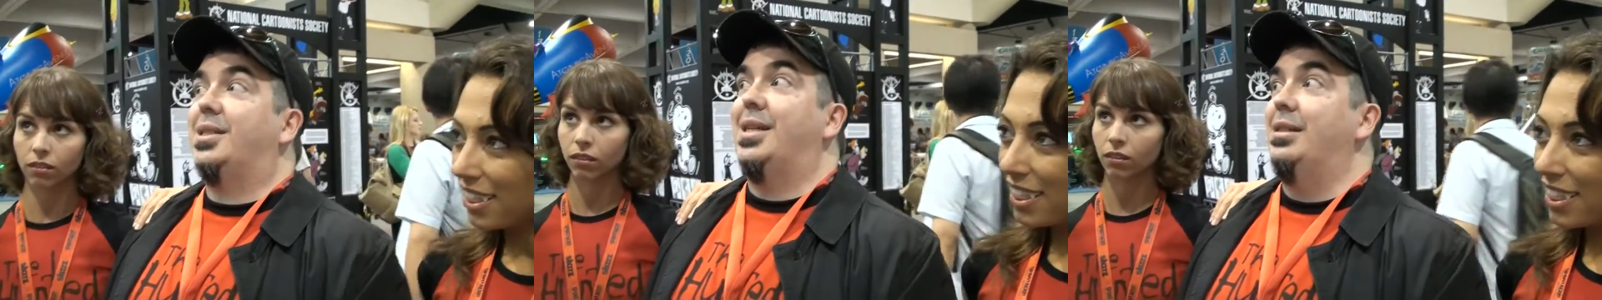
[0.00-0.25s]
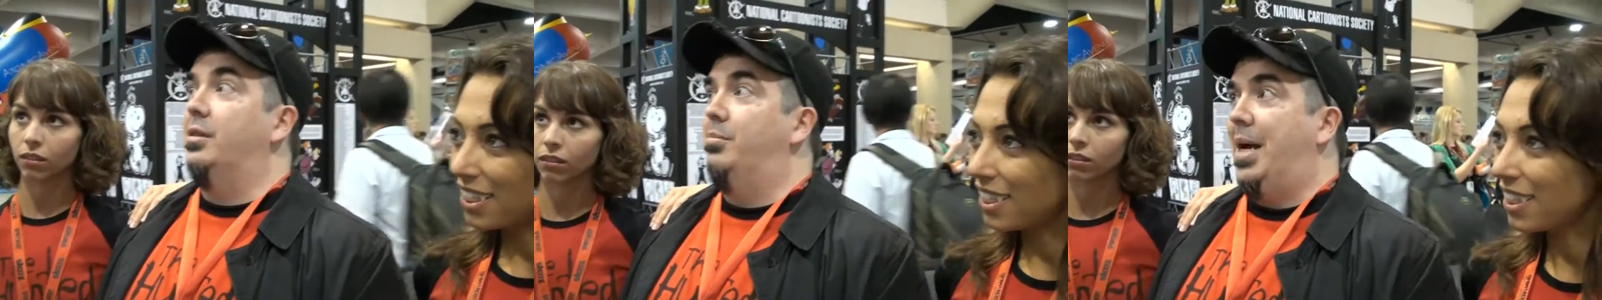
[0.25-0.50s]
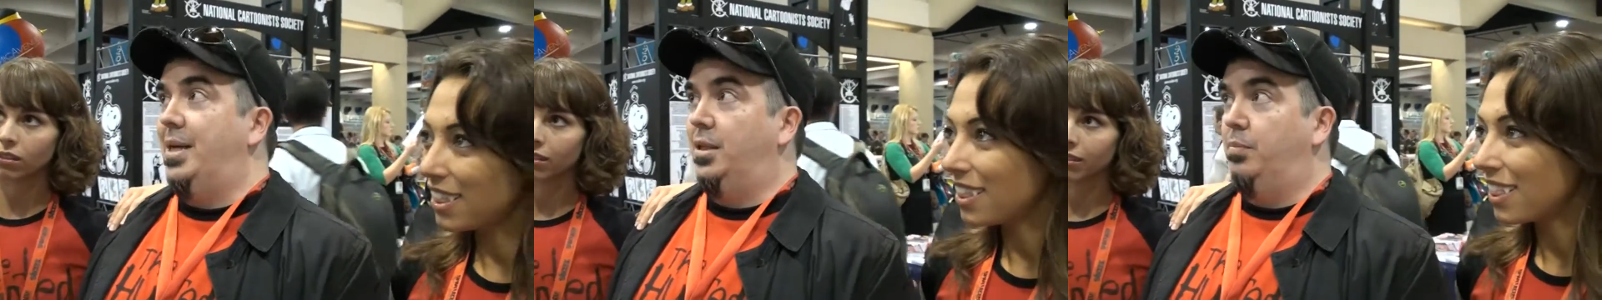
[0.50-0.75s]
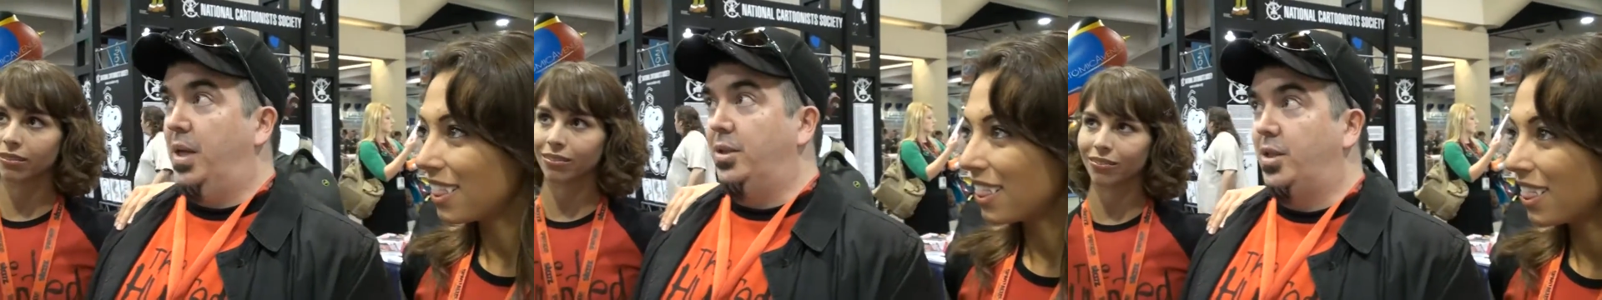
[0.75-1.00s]

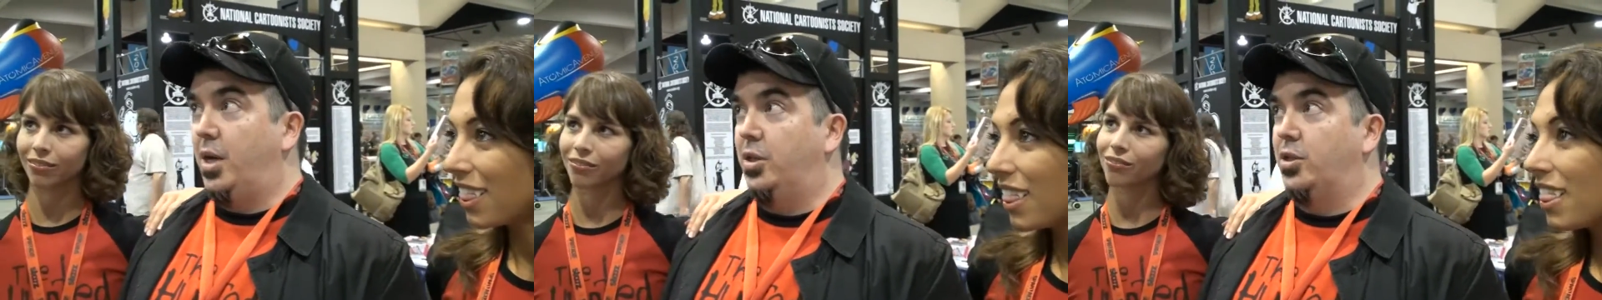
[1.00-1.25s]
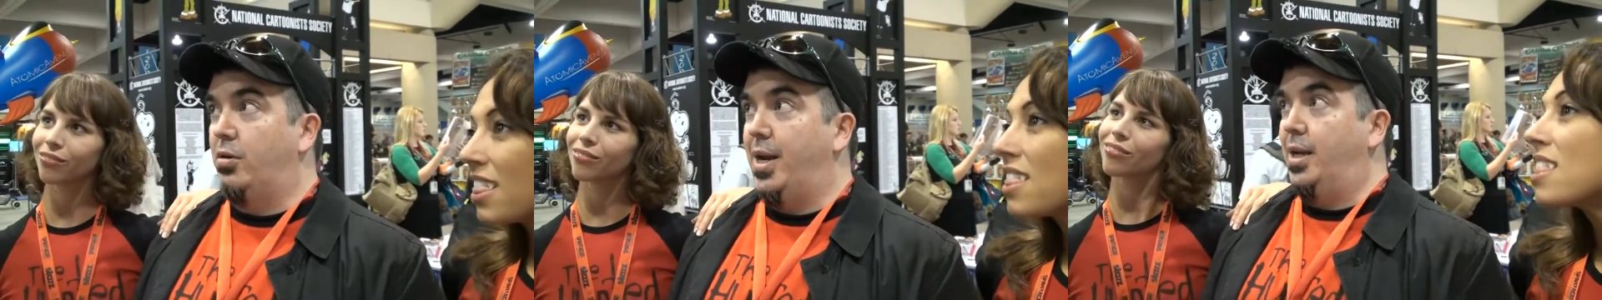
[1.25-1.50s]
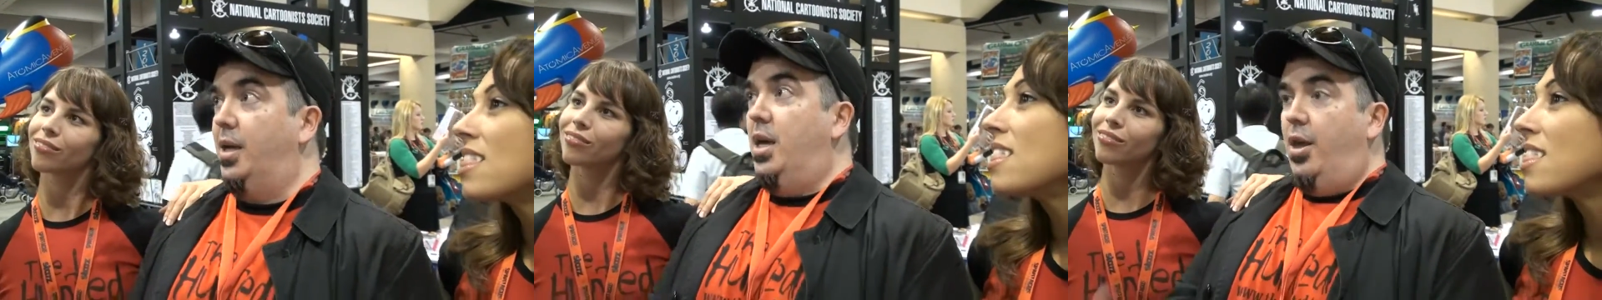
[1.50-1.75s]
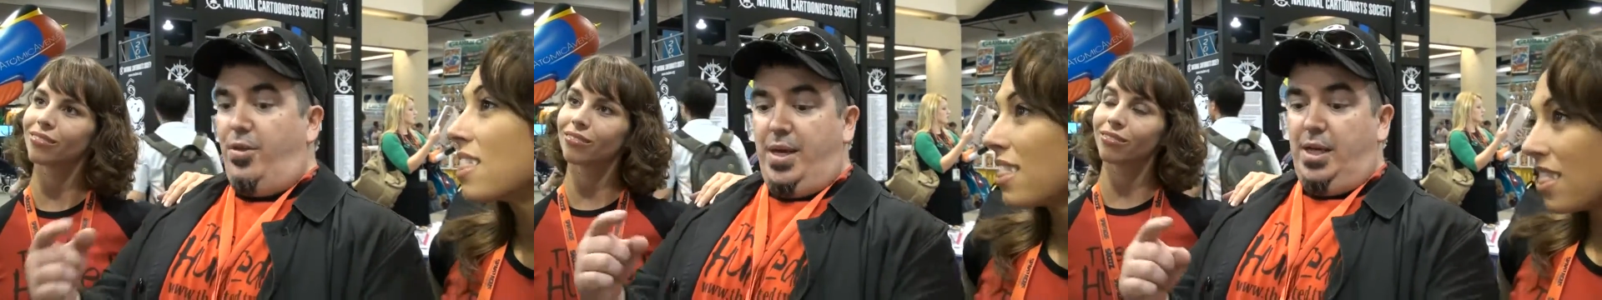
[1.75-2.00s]
Speaker 1: single-minded bloodsuckers are in.
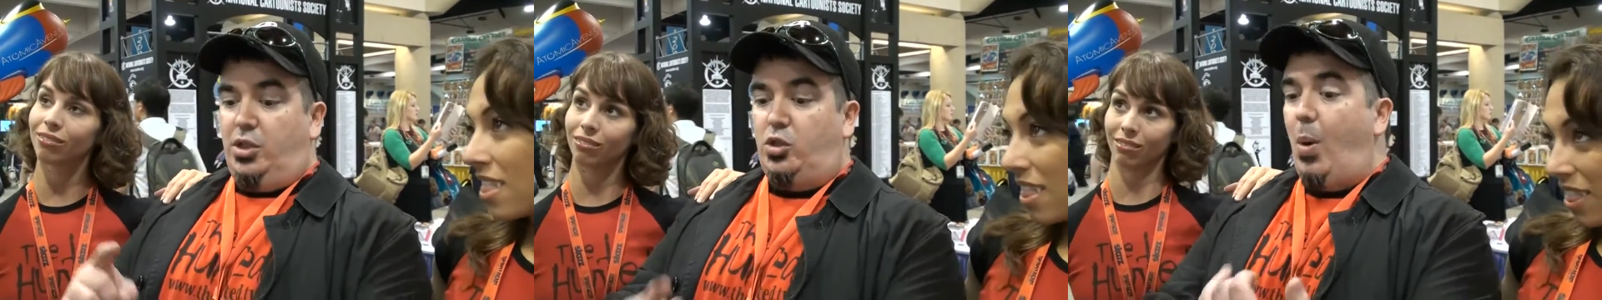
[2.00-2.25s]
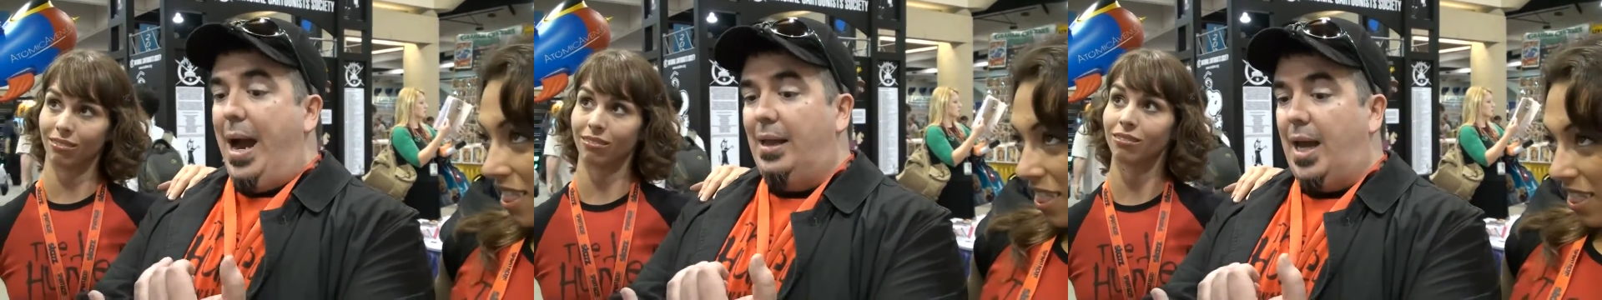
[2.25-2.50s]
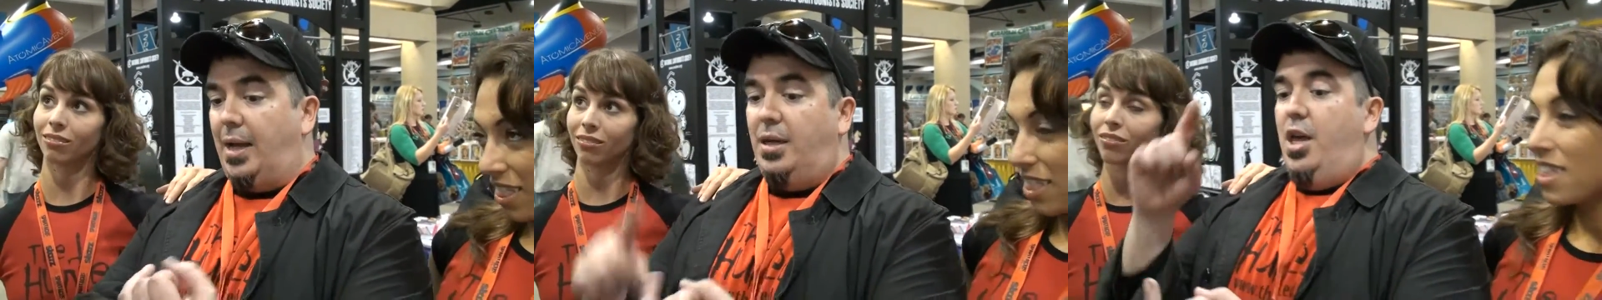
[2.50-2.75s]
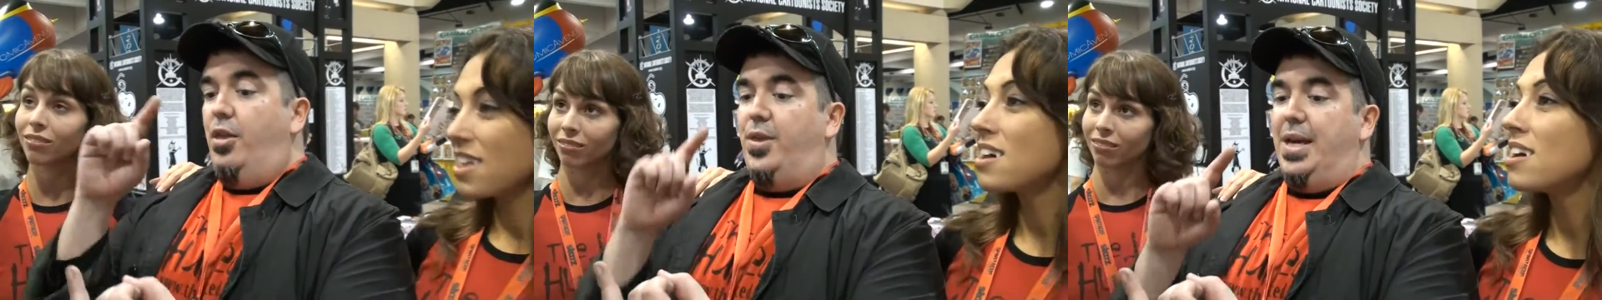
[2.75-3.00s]
Think Twilight.
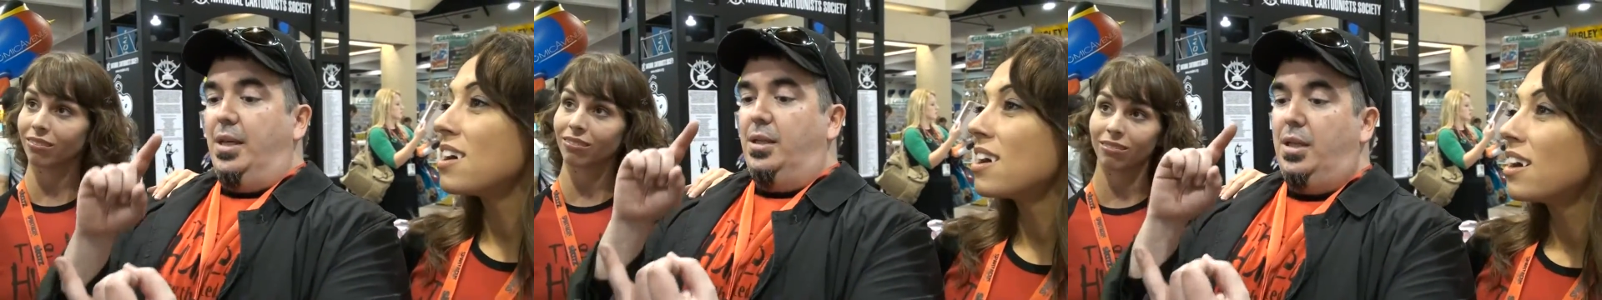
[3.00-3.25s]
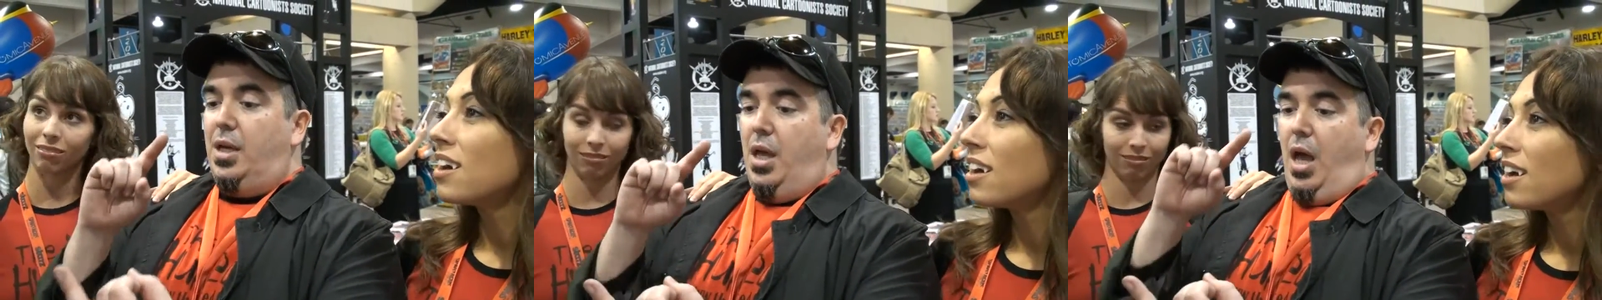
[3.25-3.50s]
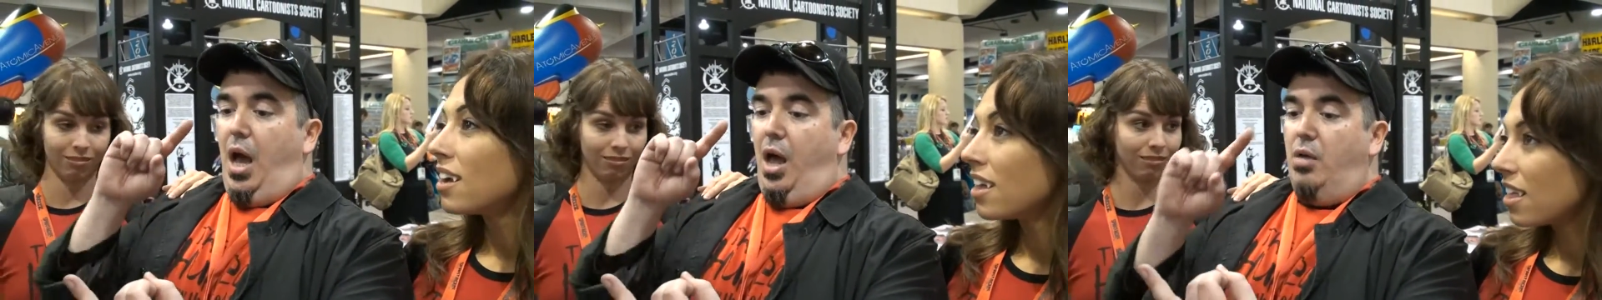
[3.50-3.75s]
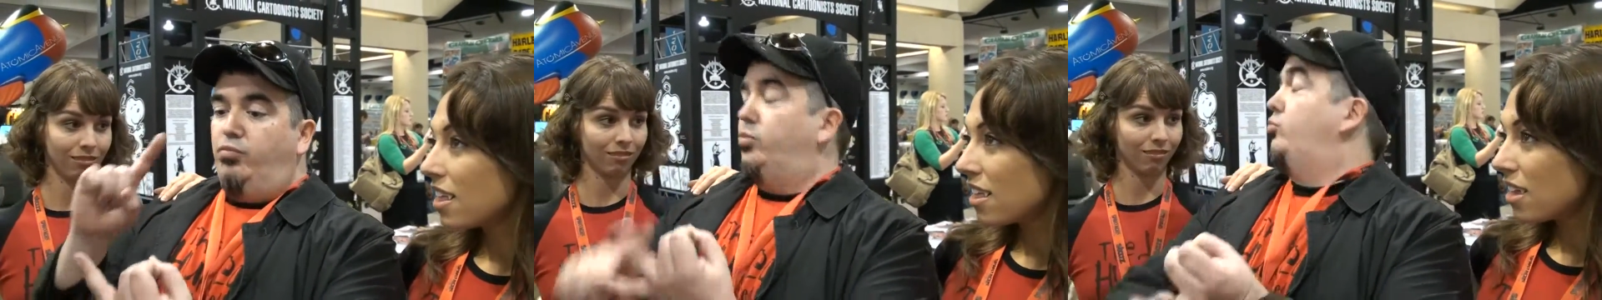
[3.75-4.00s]
Think
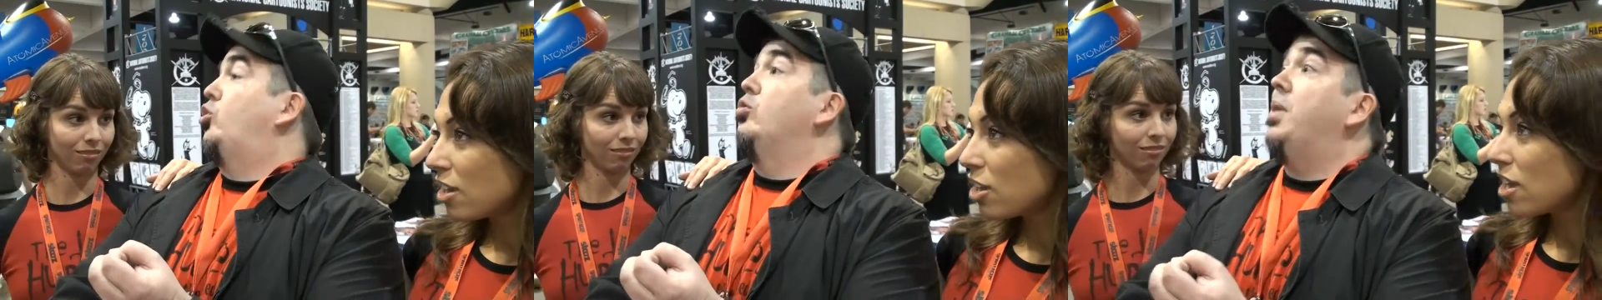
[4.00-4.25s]
True